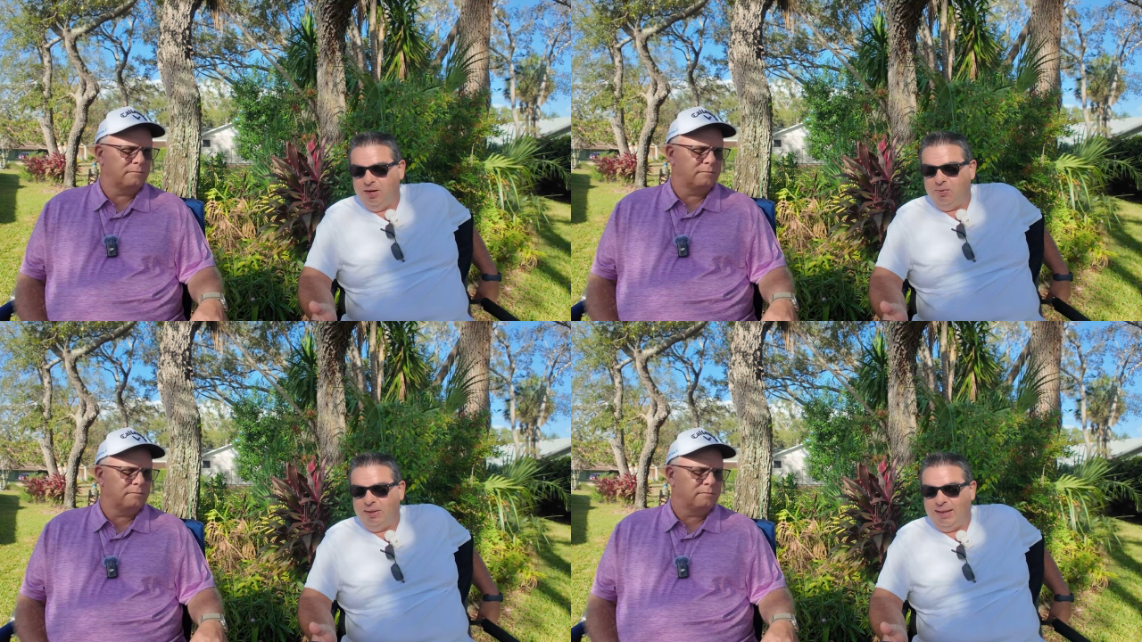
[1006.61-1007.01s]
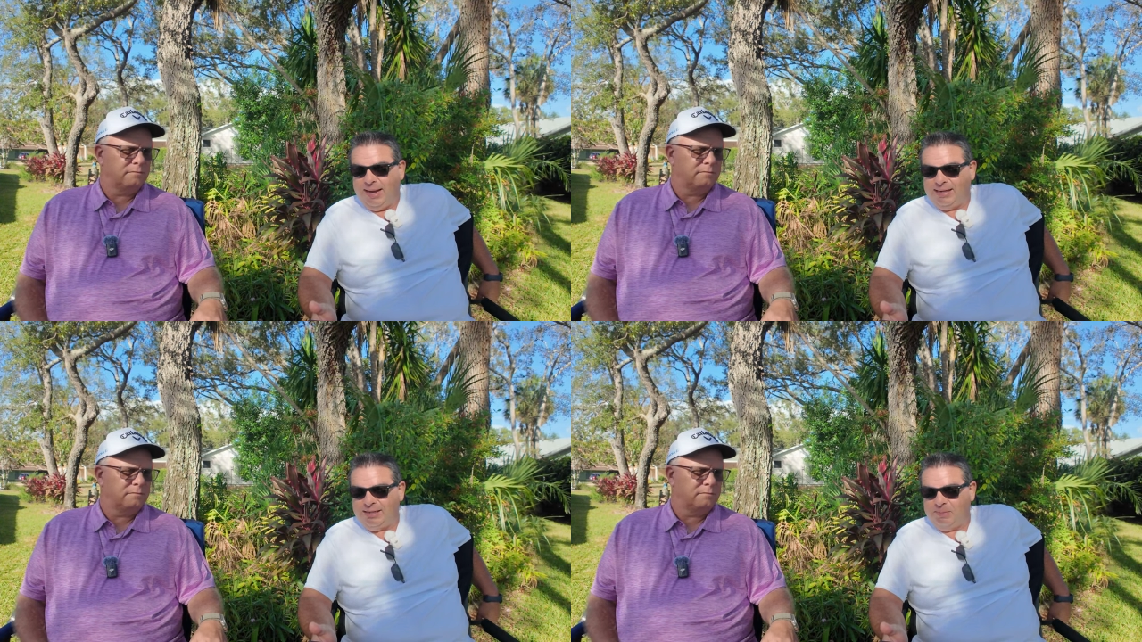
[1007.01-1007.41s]

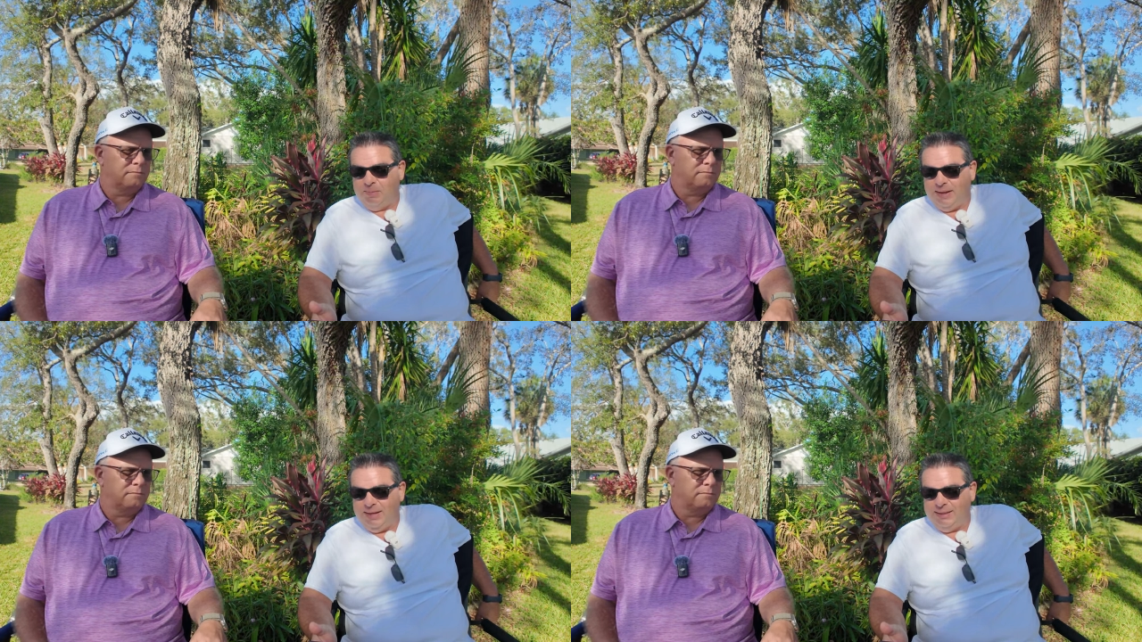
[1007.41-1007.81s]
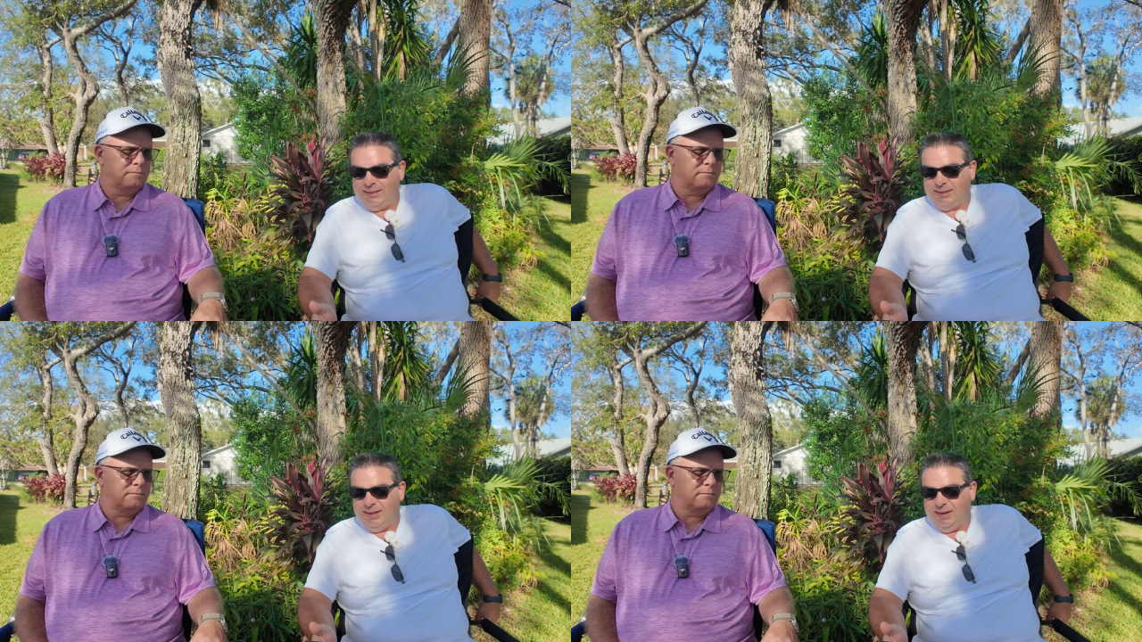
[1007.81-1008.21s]
Speaker 1: relaxed
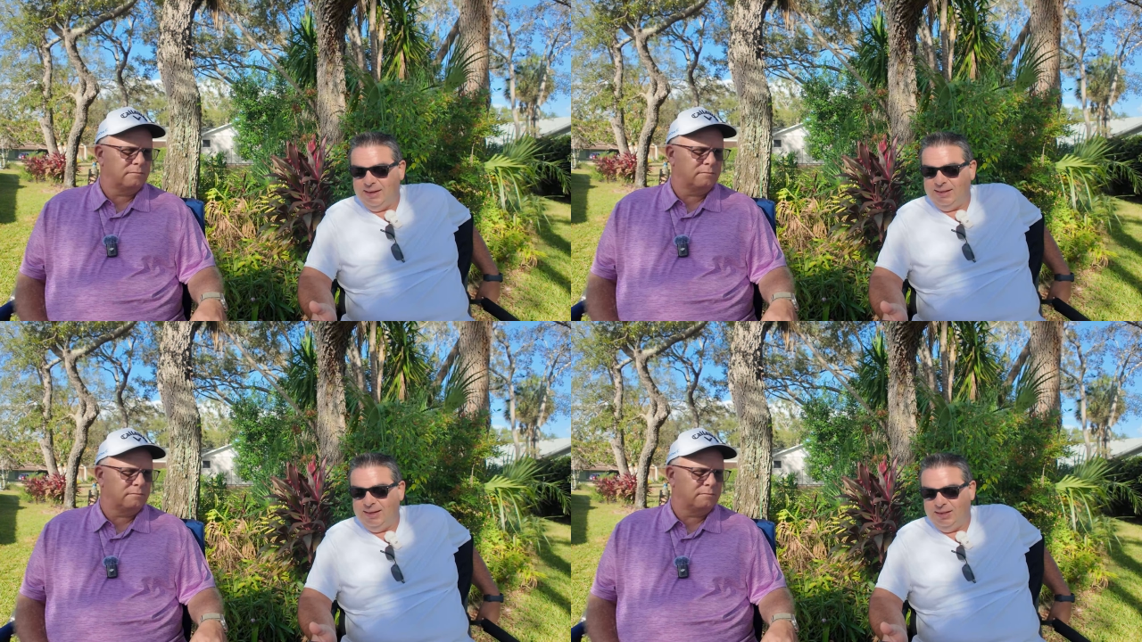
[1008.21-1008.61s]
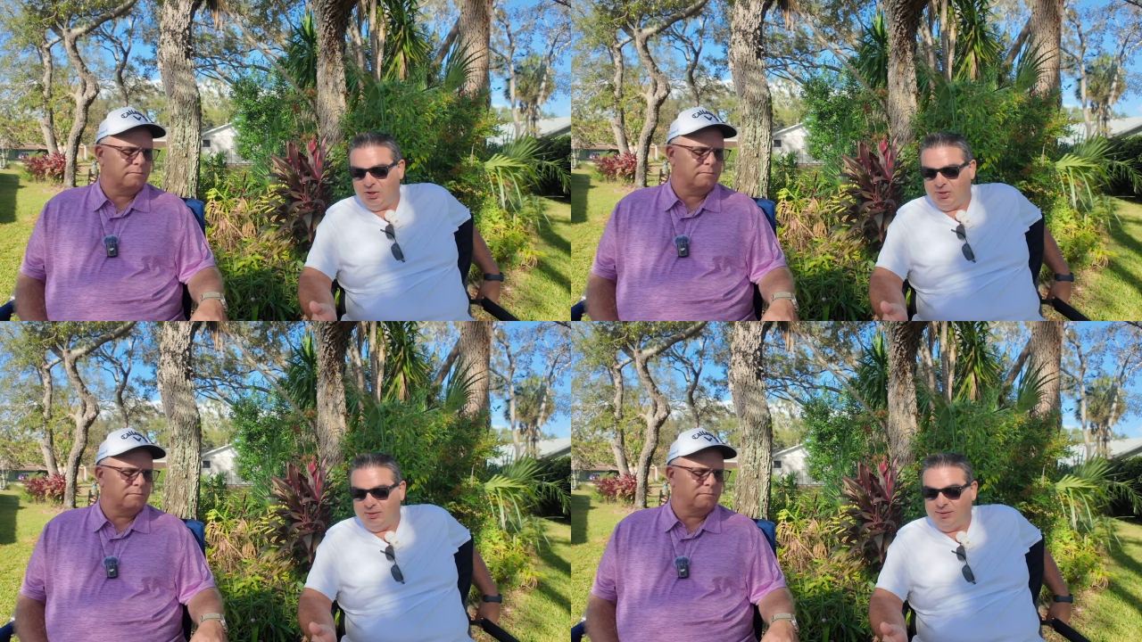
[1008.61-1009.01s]
pace, and
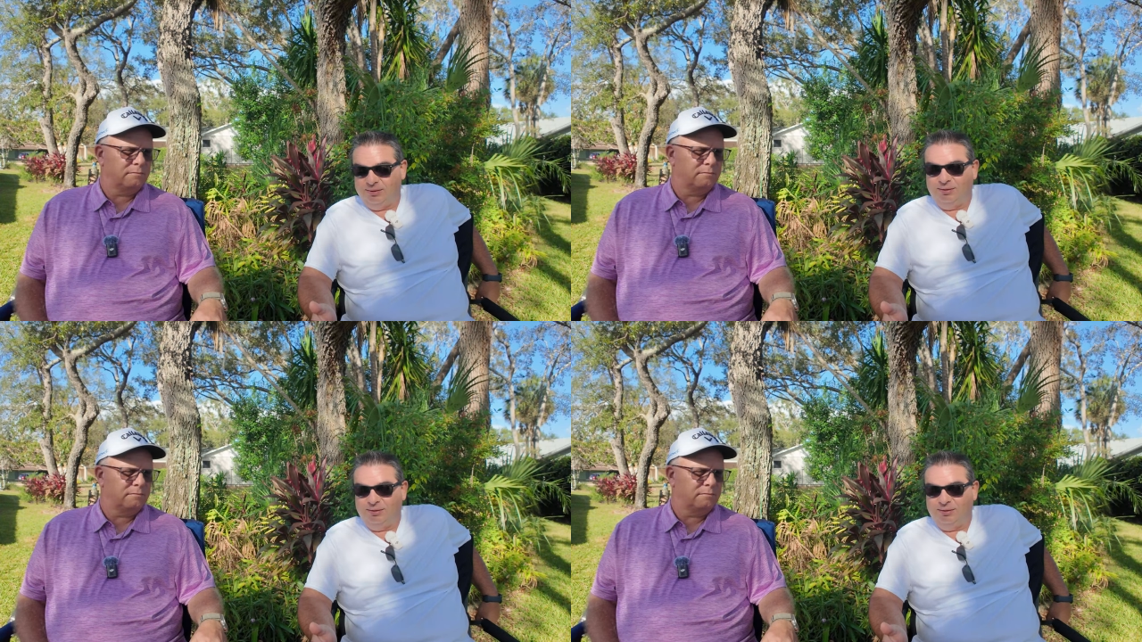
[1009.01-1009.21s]
nature.